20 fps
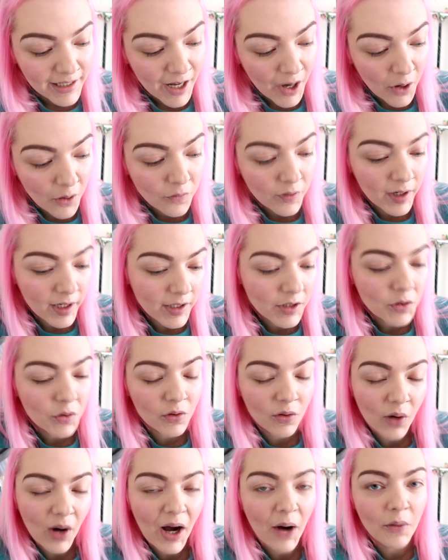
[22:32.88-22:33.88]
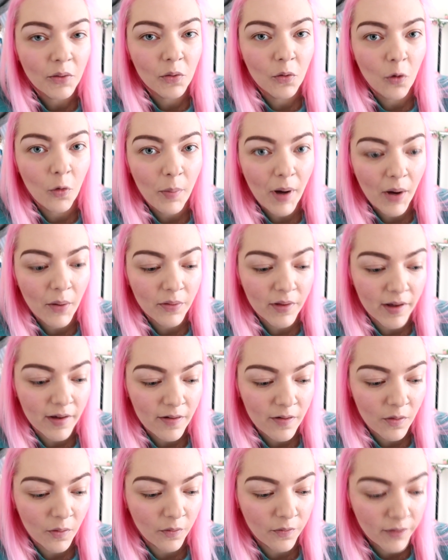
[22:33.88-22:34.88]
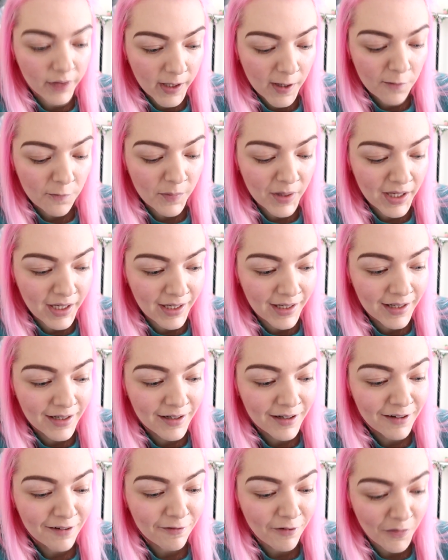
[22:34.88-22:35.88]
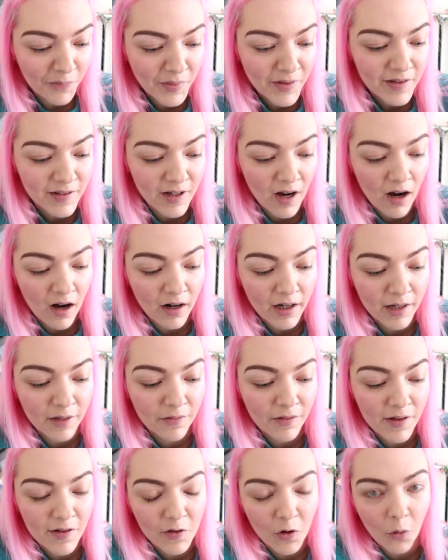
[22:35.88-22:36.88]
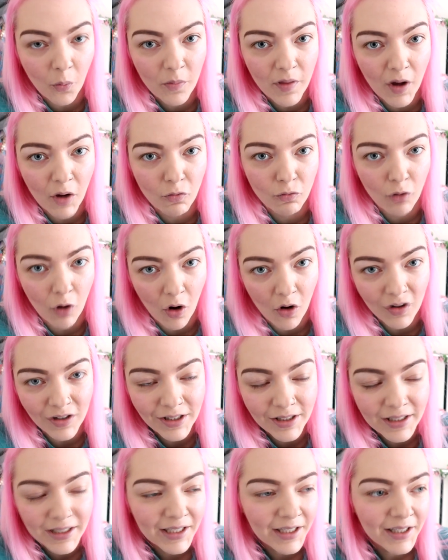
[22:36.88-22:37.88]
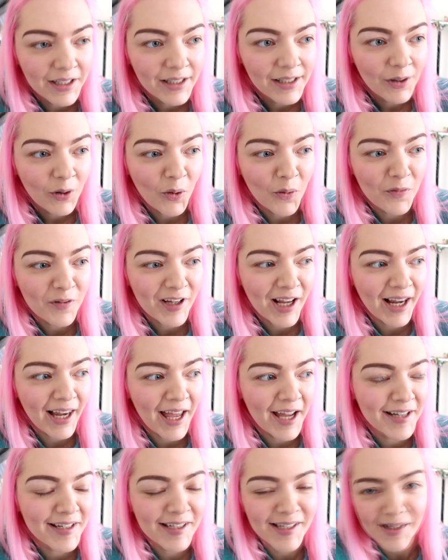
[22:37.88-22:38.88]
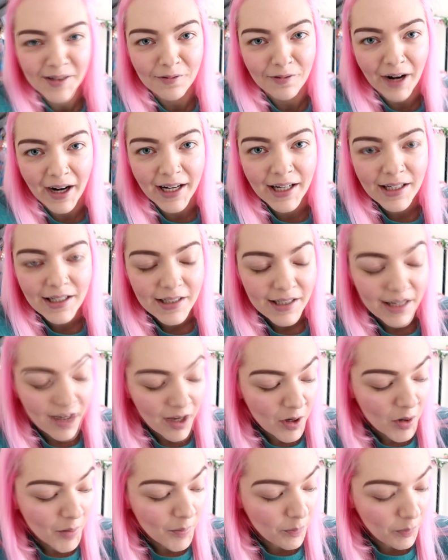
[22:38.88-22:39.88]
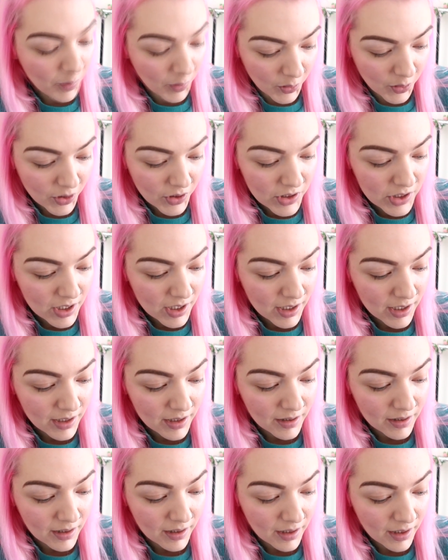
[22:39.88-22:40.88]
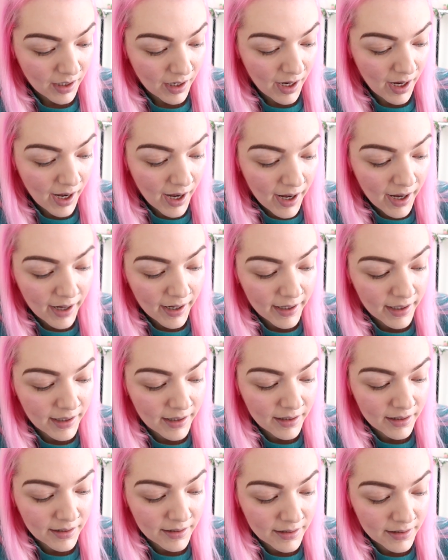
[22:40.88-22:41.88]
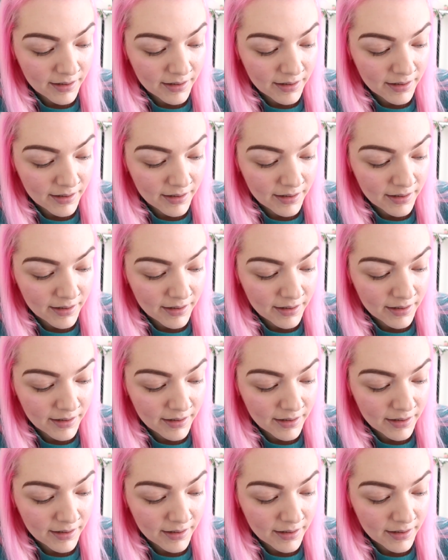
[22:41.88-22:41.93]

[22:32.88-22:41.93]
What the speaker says: now I really don't know how to go about this, so forgive me from the start if this comes out wrong. Hopefully I'll edit it right. But I